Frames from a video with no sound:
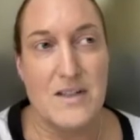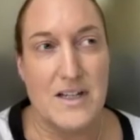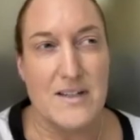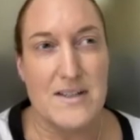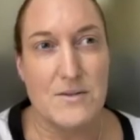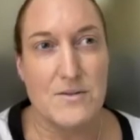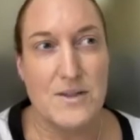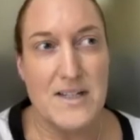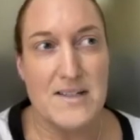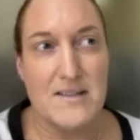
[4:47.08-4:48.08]
So
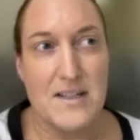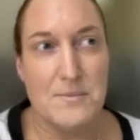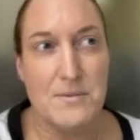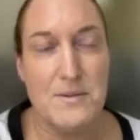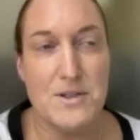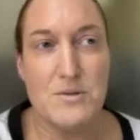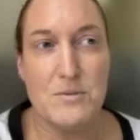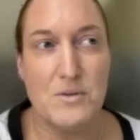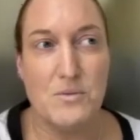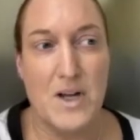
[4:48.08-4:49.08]
that's pretty much
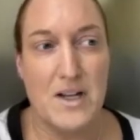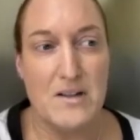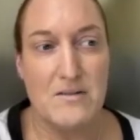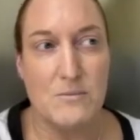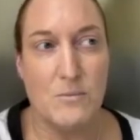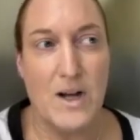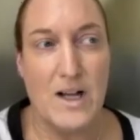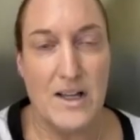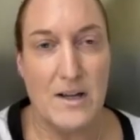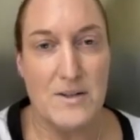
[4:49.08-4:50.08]
what went well,
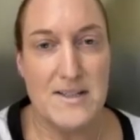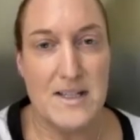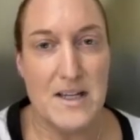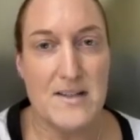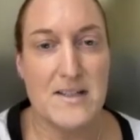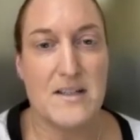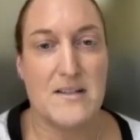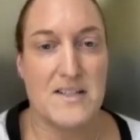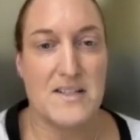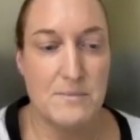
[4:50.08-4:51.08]
I would say, is that
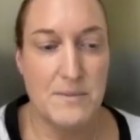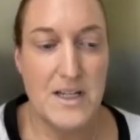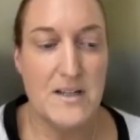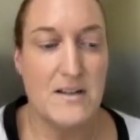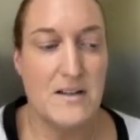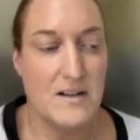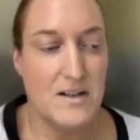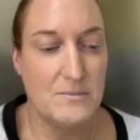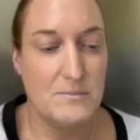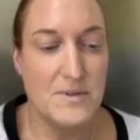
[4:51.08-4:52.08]
the speed
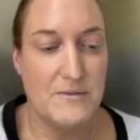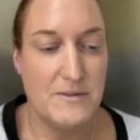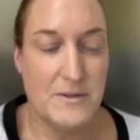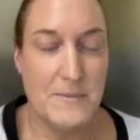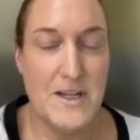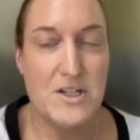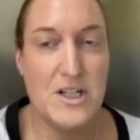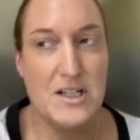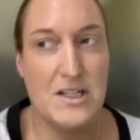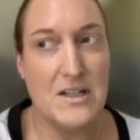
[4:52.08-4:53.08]
of
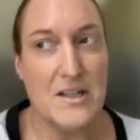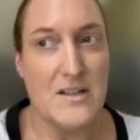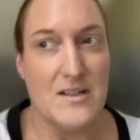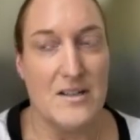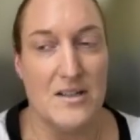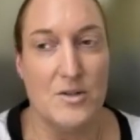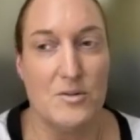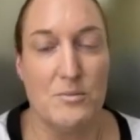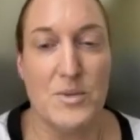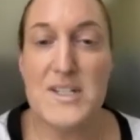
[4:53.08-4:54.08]
information,
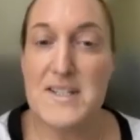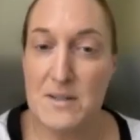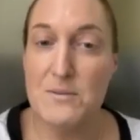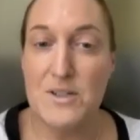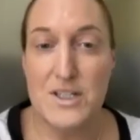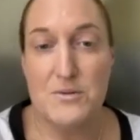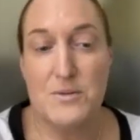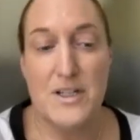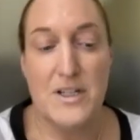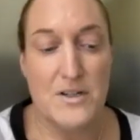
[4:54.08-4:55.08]
but similar to
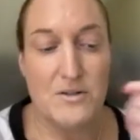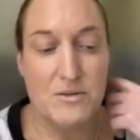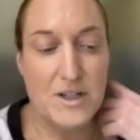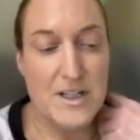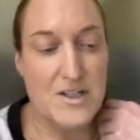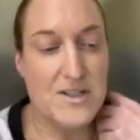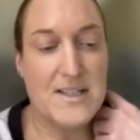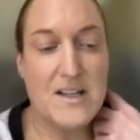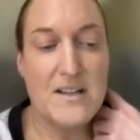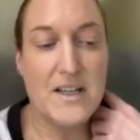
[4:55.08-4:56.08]
what, Laura had just
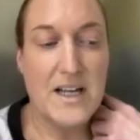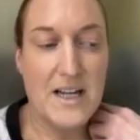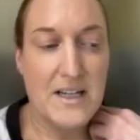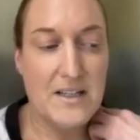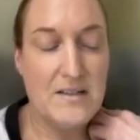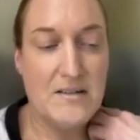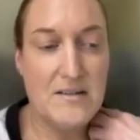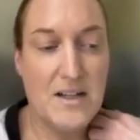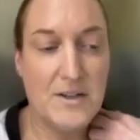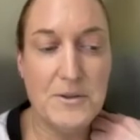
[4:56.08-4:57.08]
said, like, I
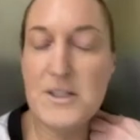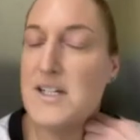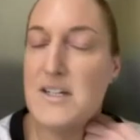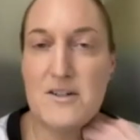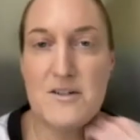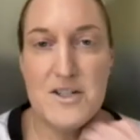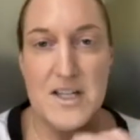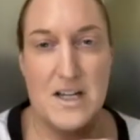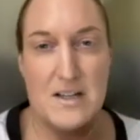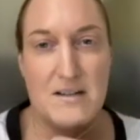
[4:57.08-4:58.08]
really didn't
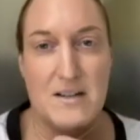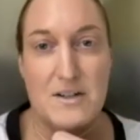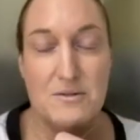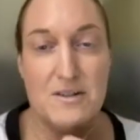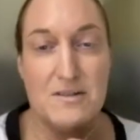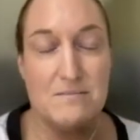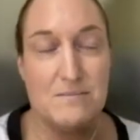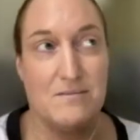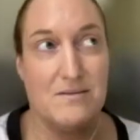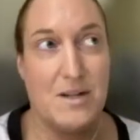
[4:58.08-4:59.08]
understand, and
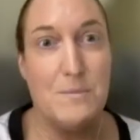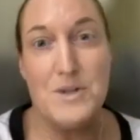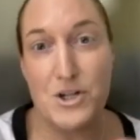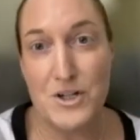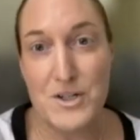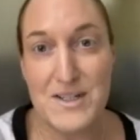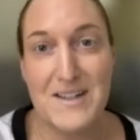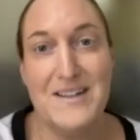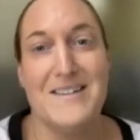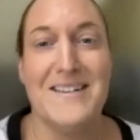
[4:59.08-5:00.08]
I'm a nurse.
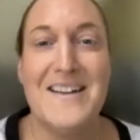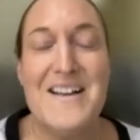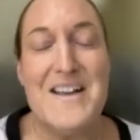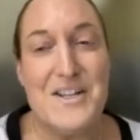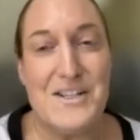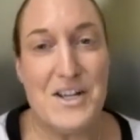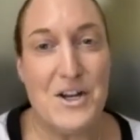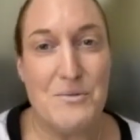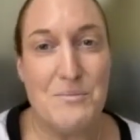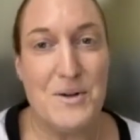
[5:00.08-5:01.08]

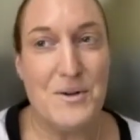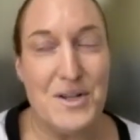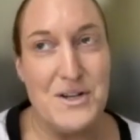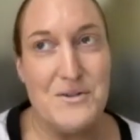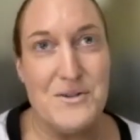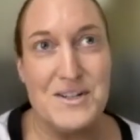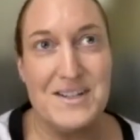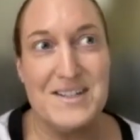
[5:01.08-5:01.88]
So, but you know, nurses